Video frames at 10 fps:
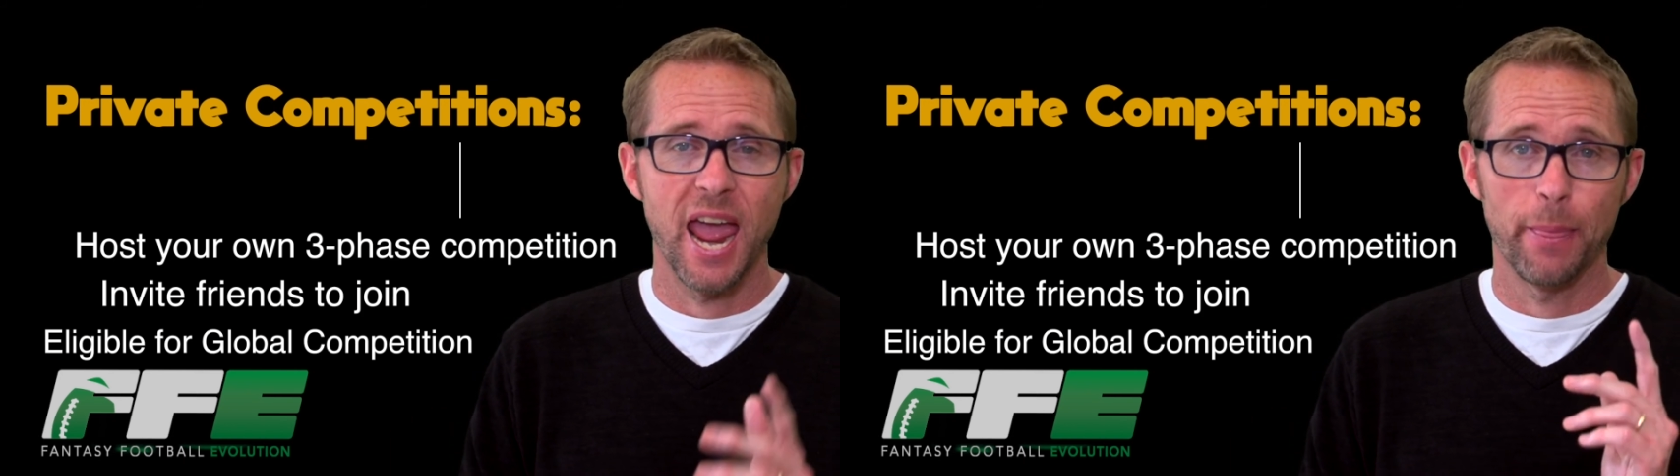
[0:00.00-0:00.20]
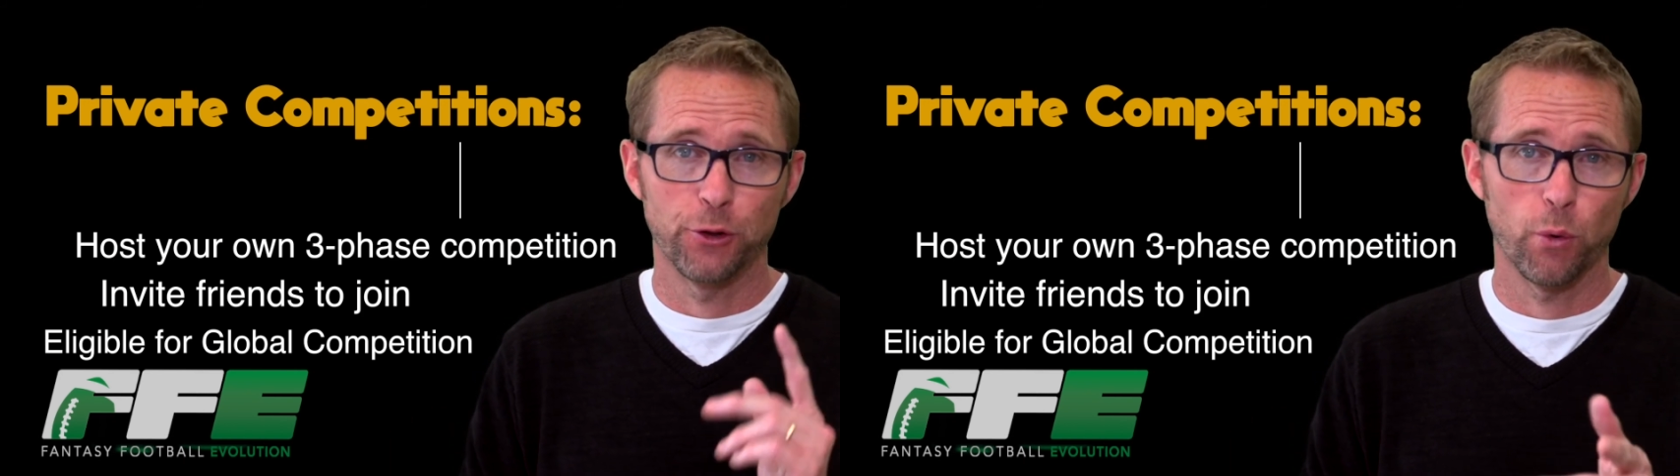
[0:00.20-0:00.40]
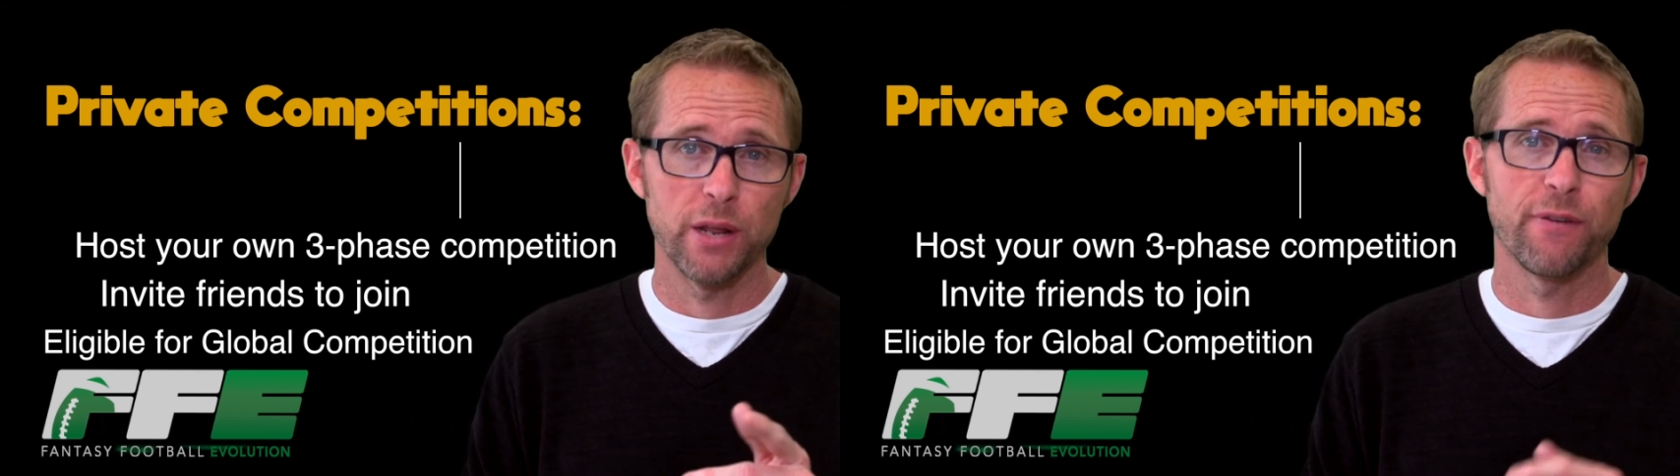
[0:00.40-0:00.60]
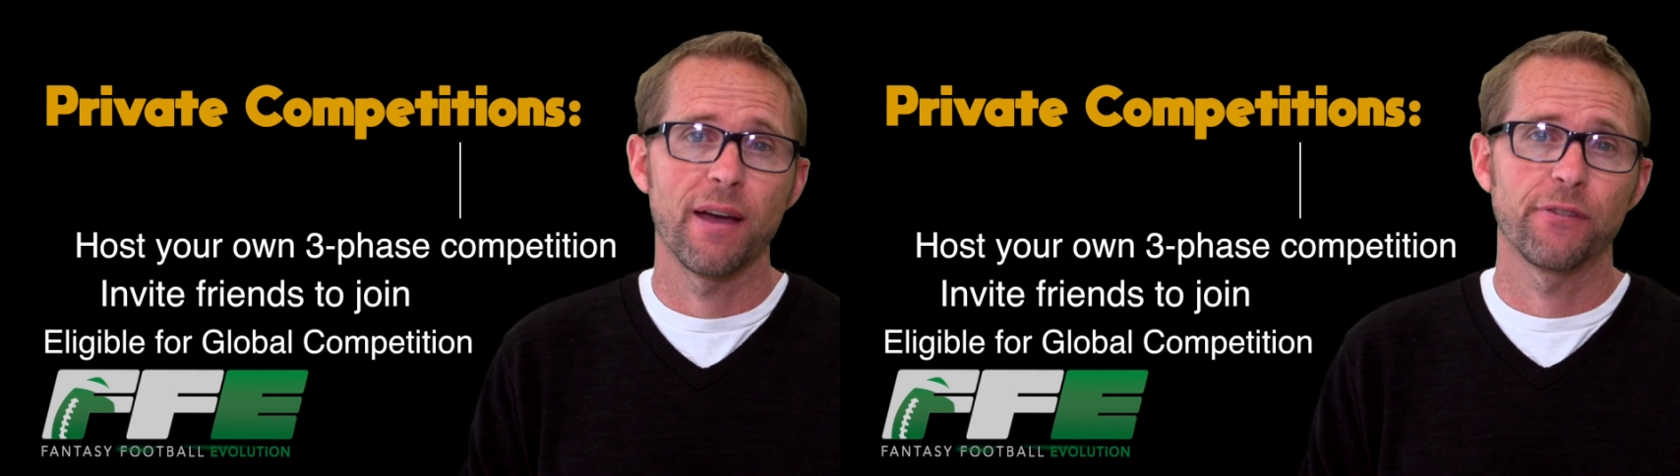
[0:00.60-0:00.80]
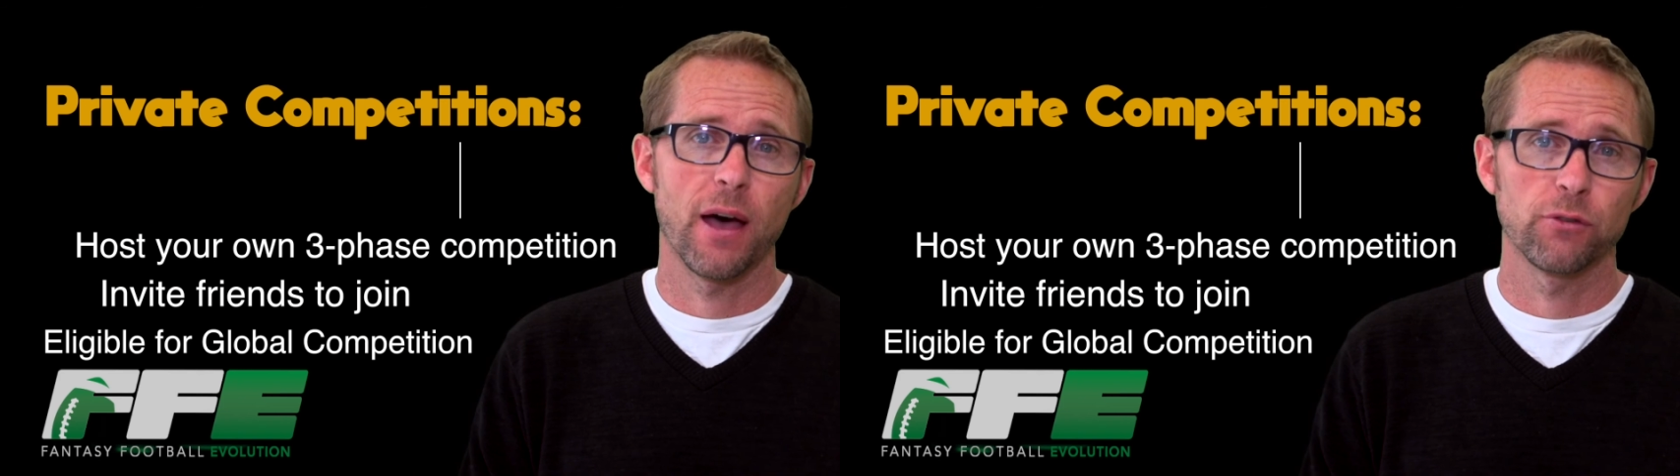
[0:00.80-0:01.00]
and the
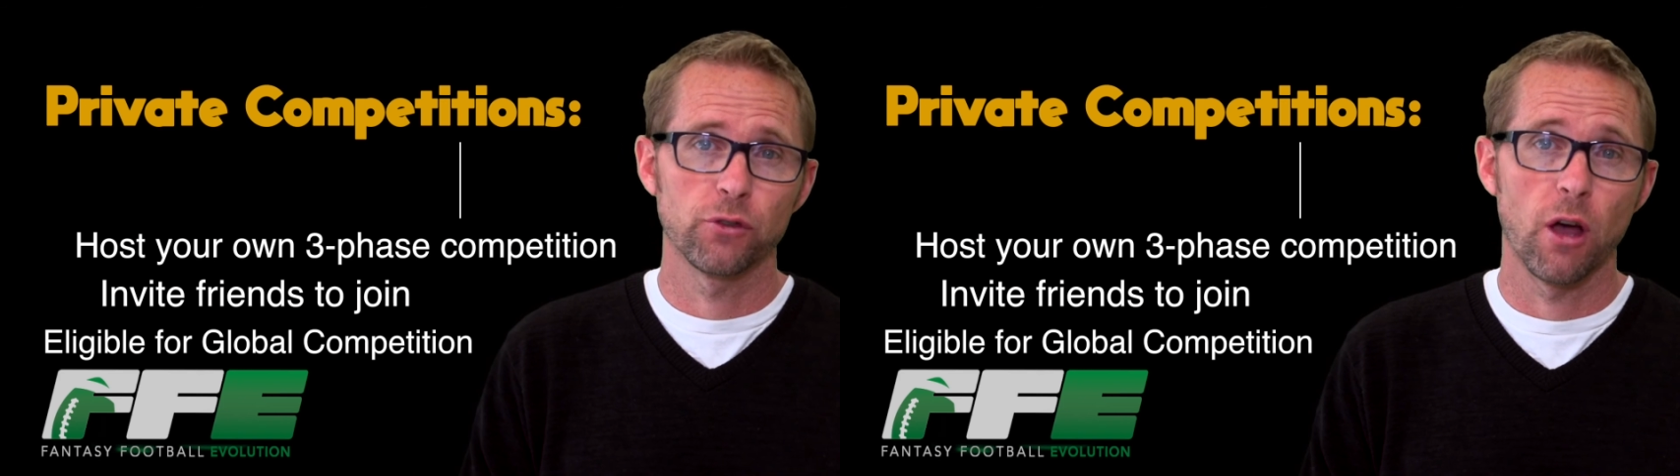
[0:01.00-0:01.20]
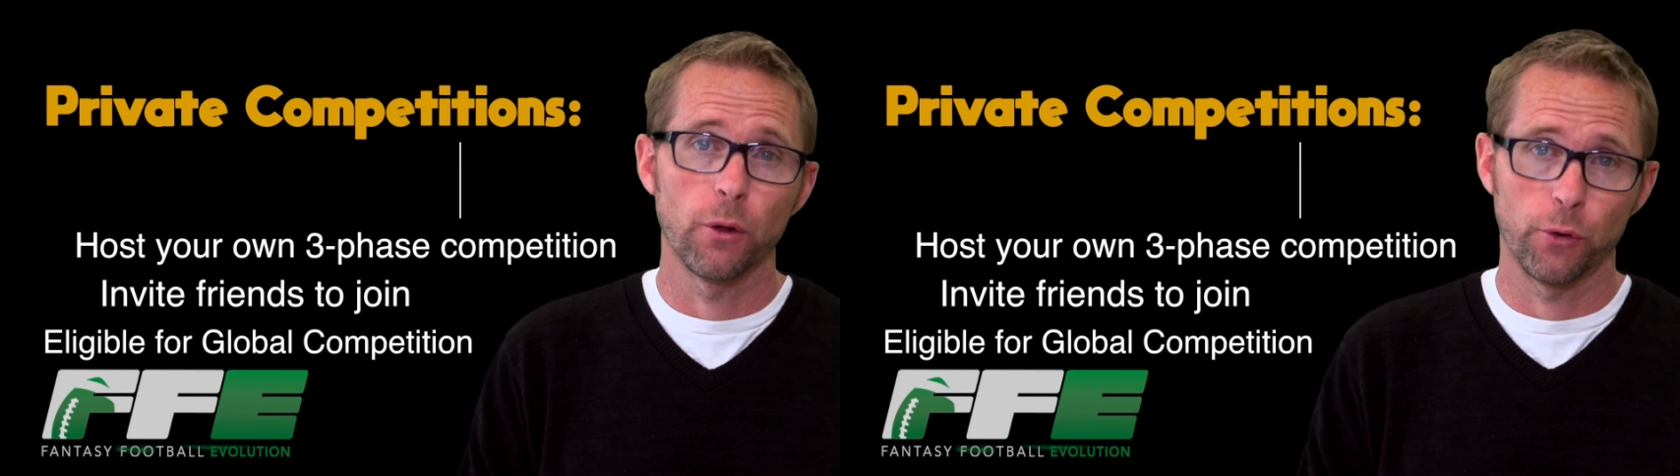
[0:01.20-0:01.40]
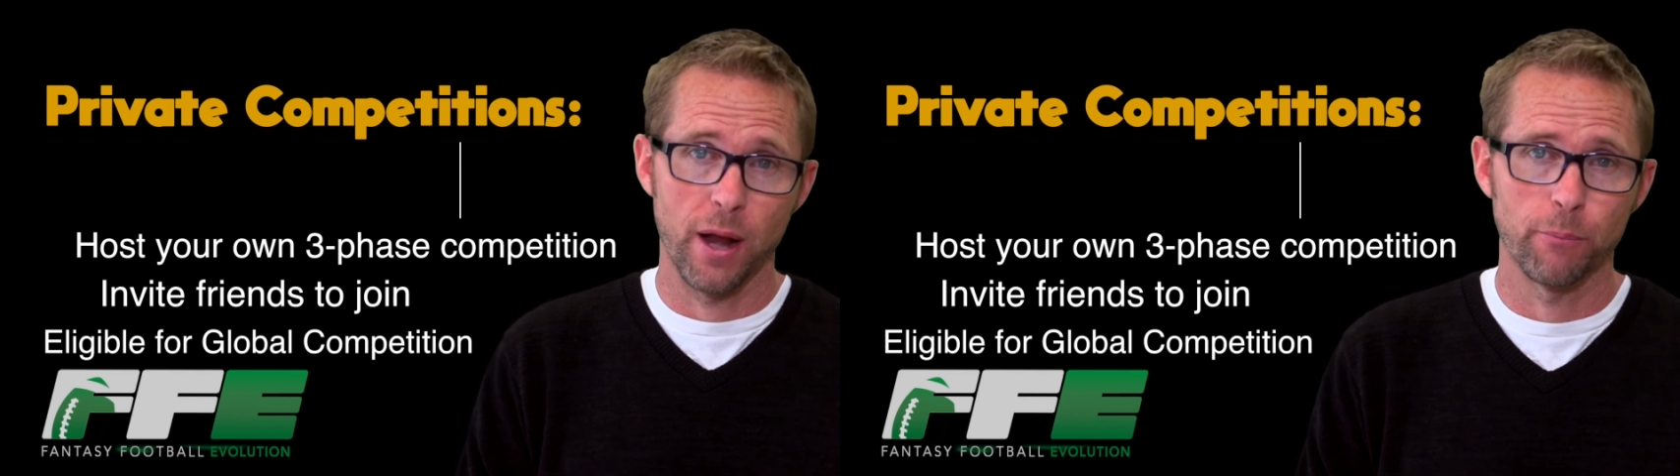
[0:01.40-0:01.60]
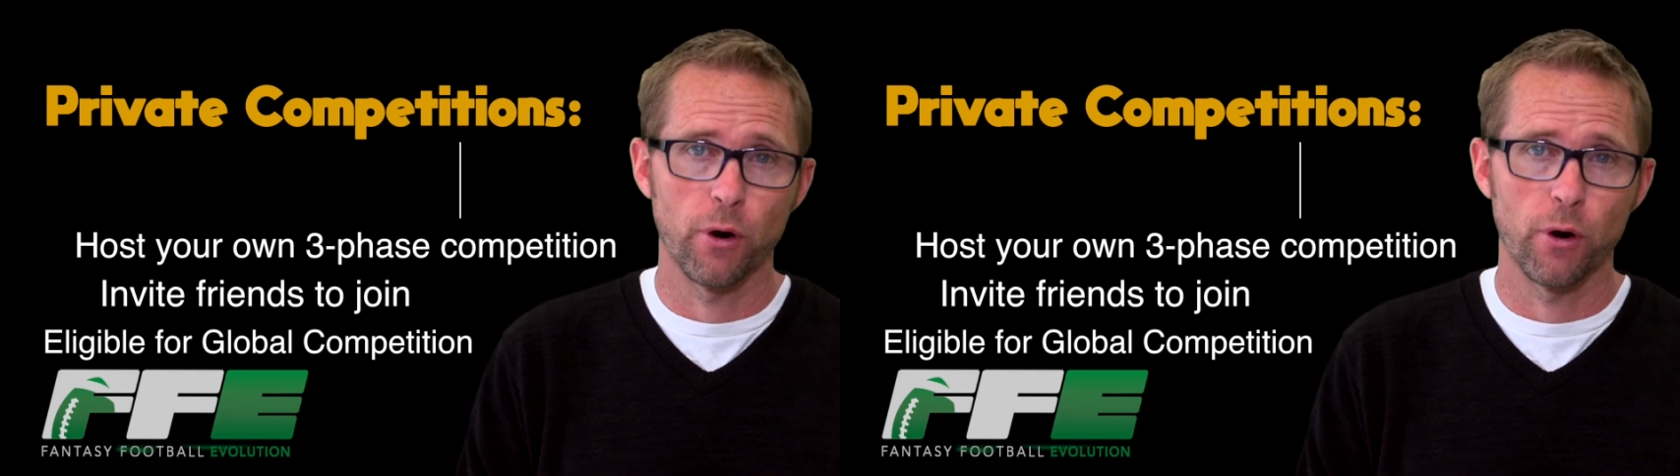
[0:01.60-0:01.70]
$25,000 grand